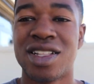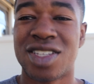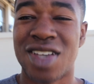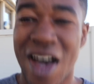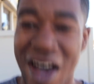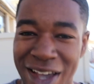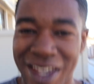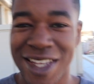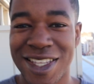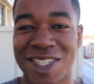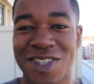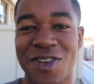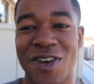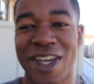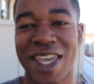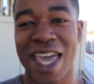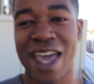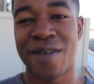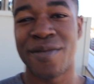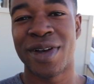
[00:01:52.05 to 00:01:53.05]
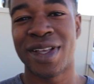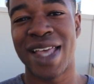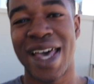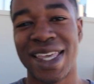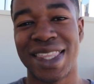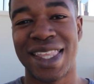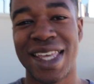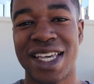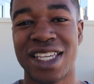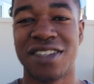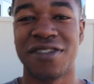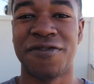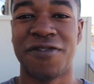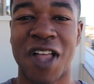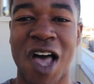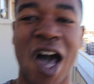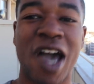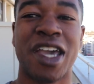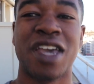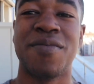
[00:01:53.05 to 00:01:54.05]
talking to a camera like this,
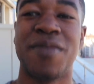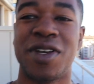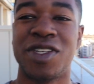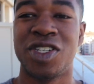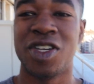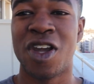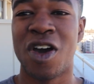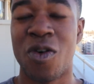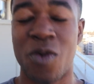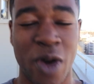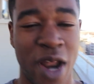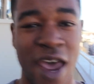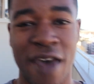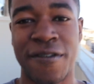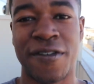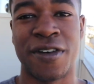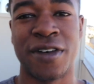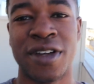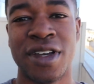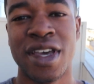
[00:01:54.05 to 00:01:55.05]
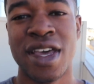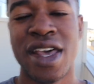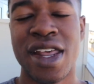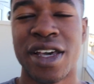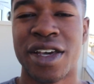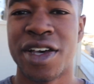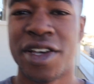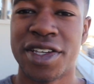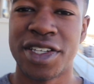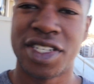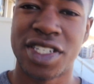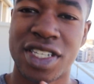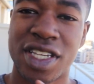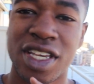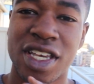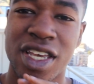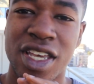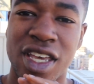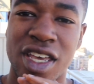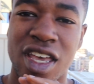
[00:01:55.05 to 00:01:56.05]
vlogging, but you know, whatever. Cause
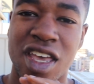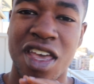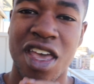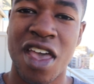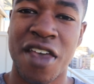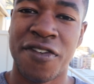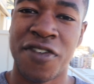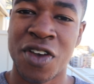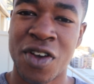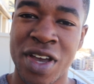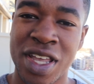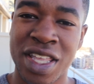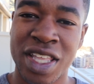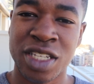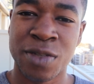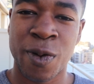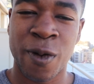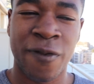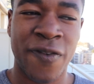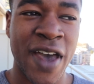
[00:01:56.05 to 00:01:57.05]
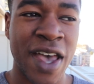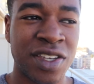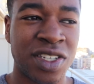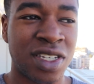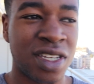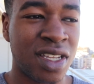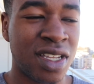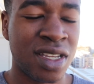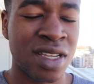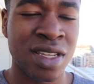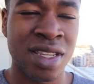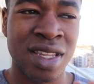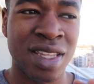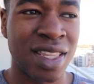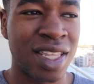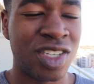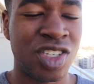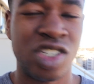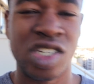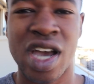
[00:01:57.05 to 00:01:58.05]
if you're in this profession,
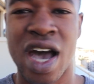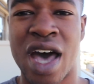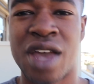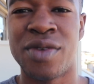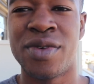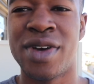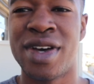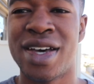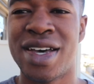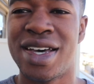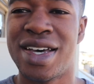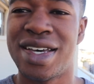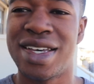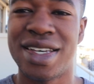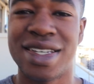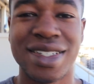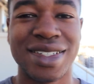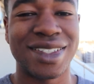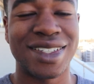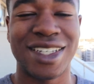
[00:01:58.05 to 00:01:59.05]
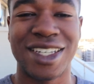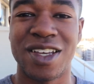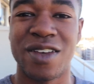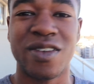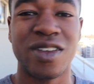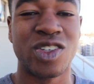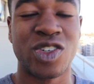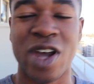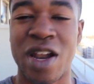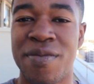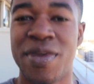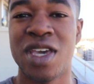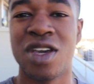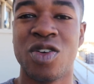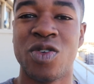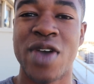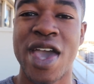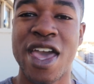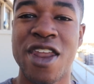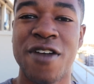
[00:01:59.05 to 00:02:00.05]
this genre, trying to be a
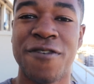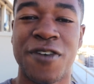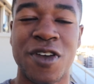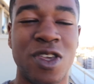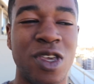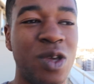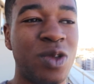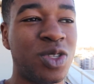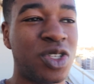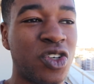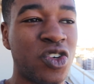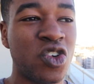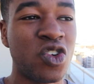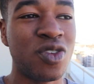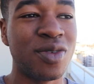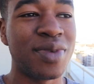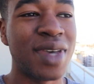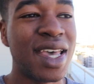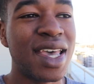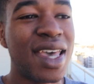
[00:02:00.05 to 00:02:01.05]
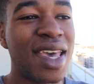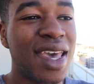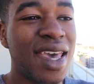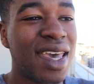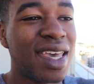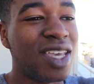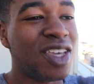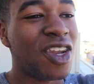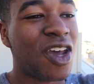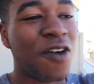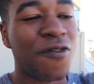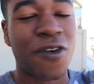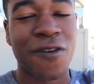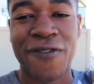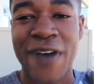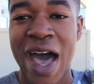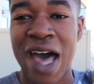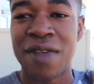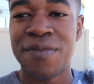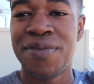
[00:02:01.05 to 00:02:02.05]
creator for YouTube, you know, for
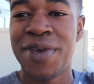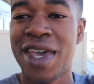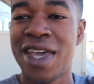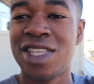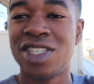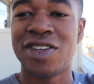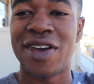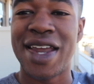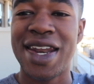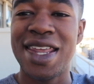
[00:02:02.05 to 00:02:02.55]
fountain pens or